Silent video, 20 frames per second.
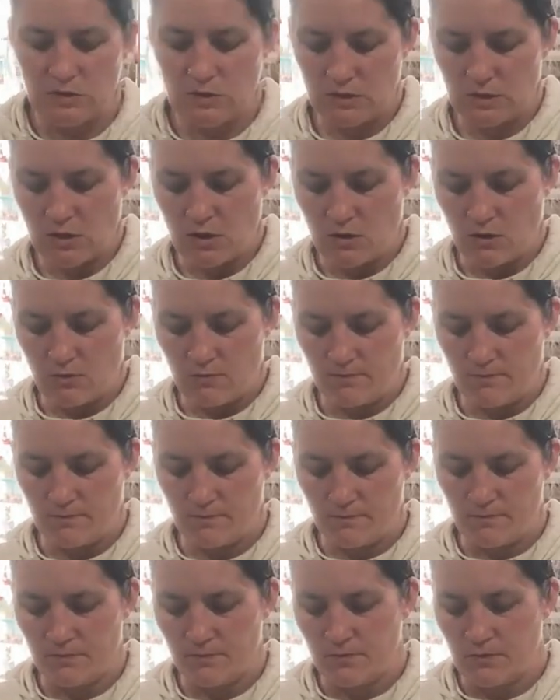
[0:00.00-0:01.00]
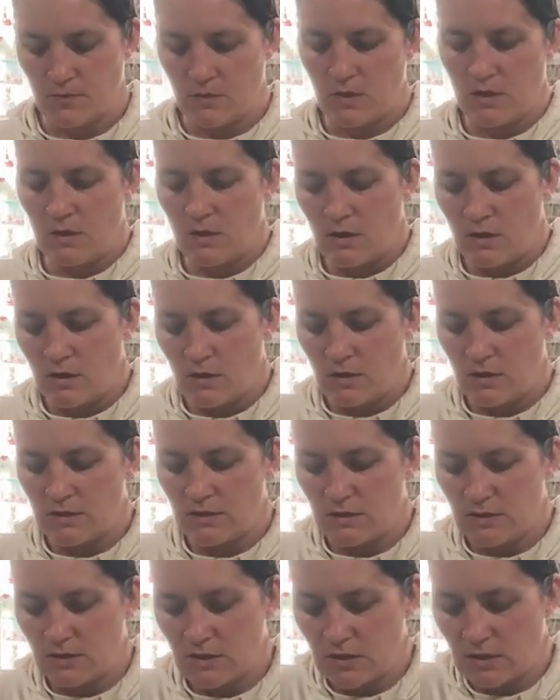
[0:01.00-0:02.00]
So
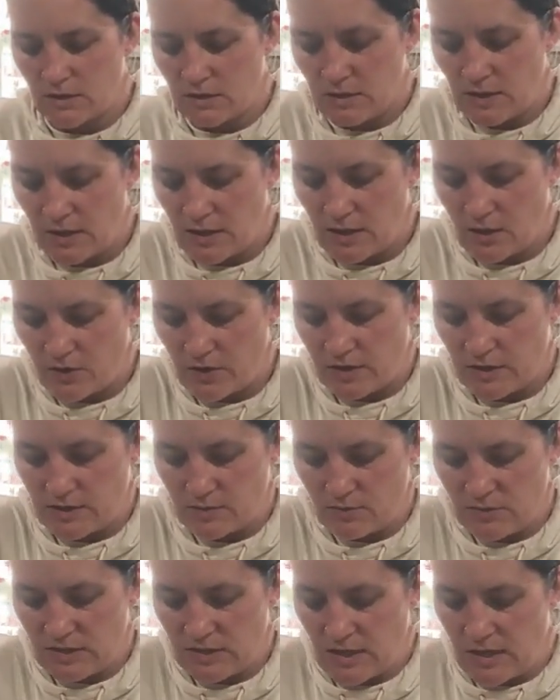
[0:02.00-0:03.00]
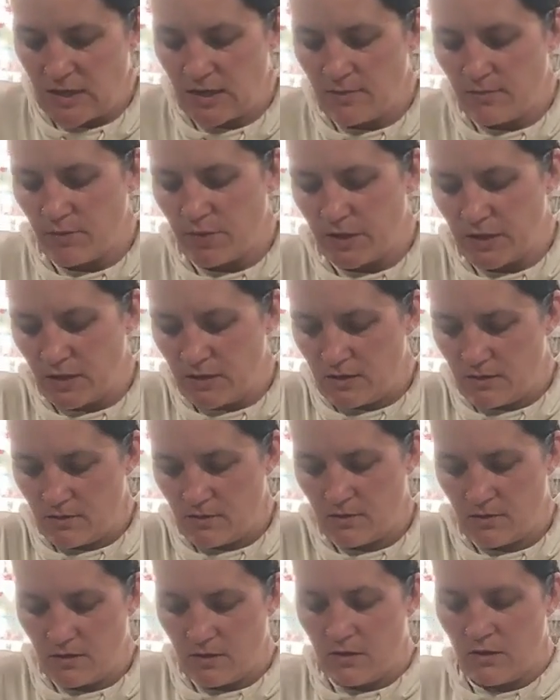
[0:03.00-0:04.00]
this is gonna take quite some time, but
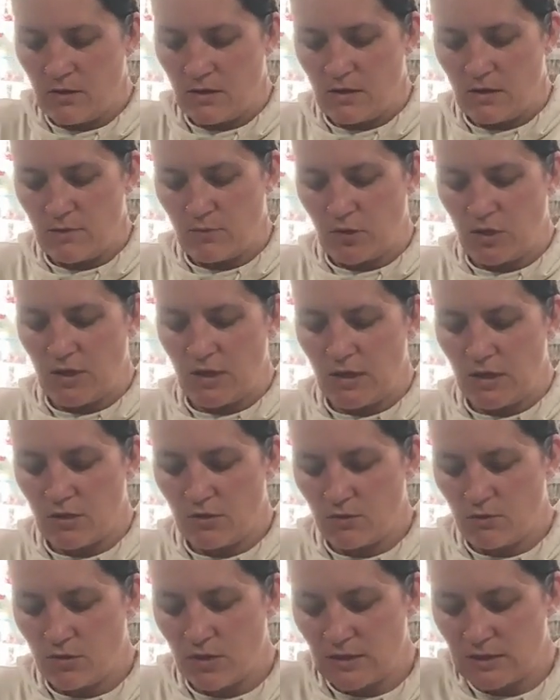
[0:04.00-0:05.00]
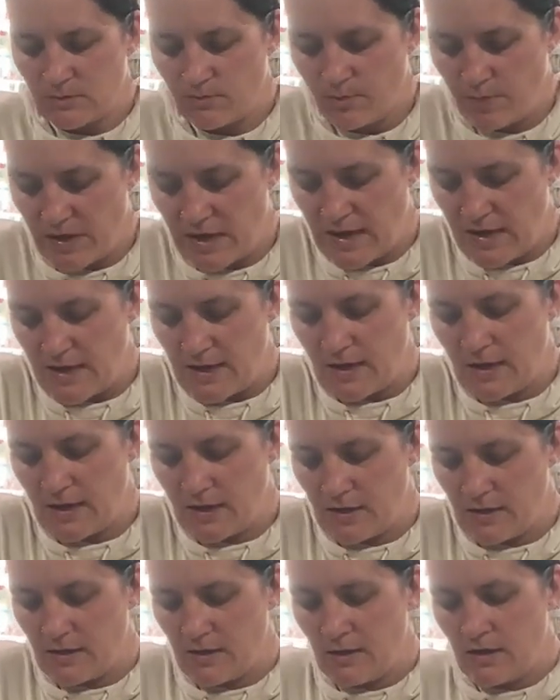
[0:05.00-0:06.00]
I'm gonna get through this bag
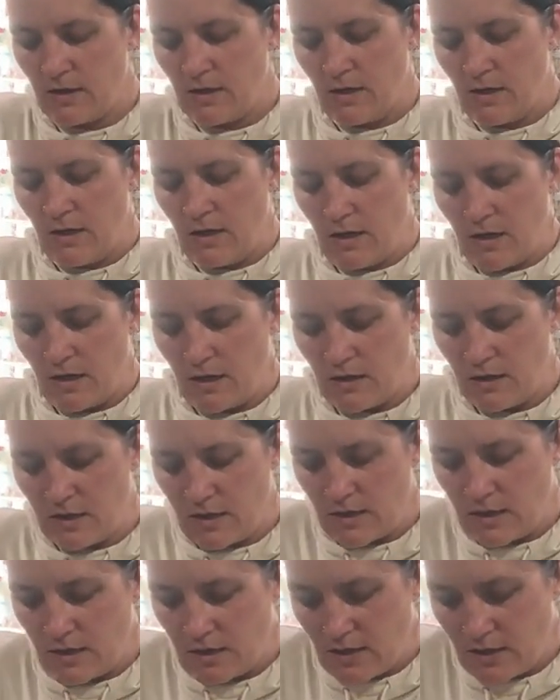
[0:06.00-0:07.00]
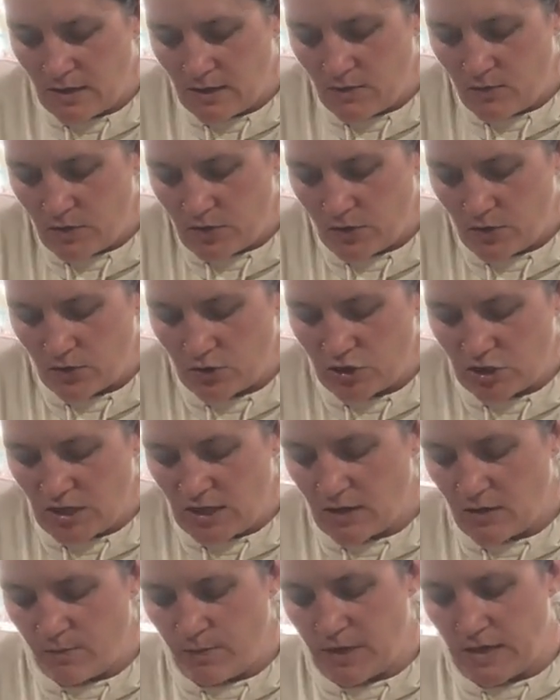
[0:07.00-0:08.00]
and then I will
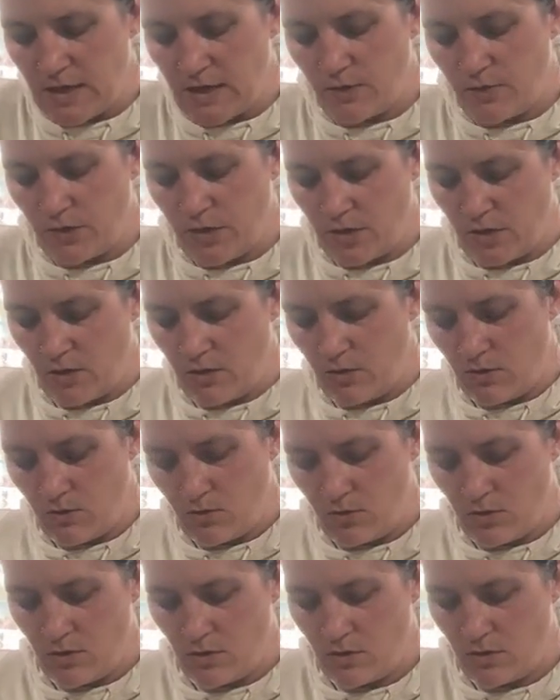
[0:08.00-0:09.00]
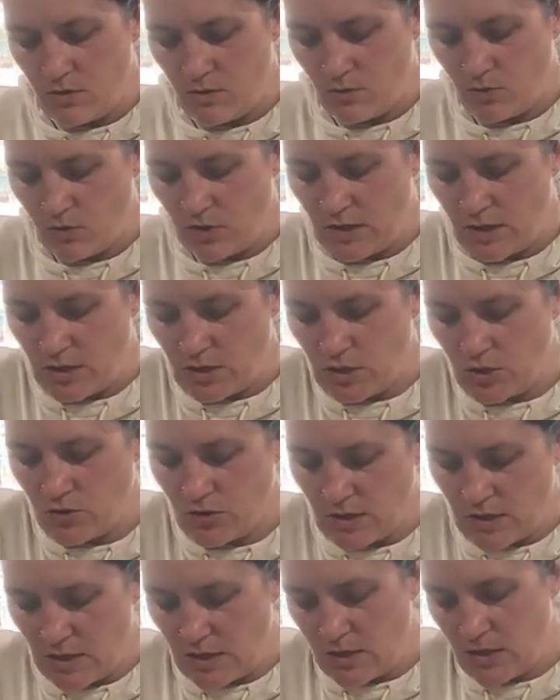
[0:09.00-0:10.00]
check back with you when I do
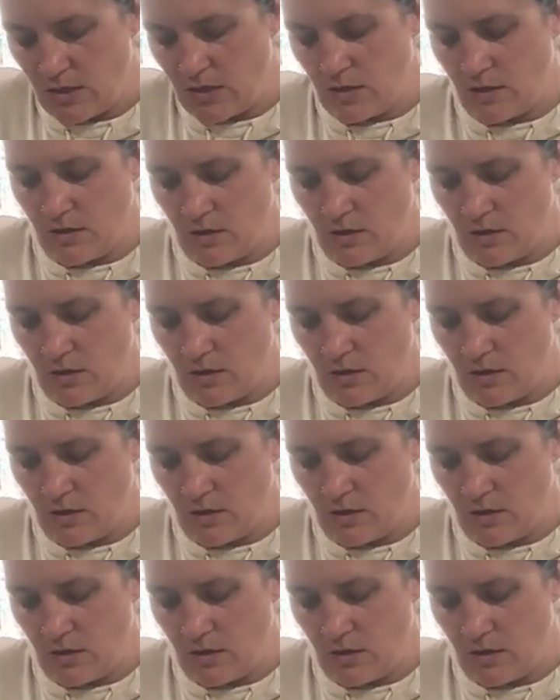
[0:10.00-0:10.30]
that.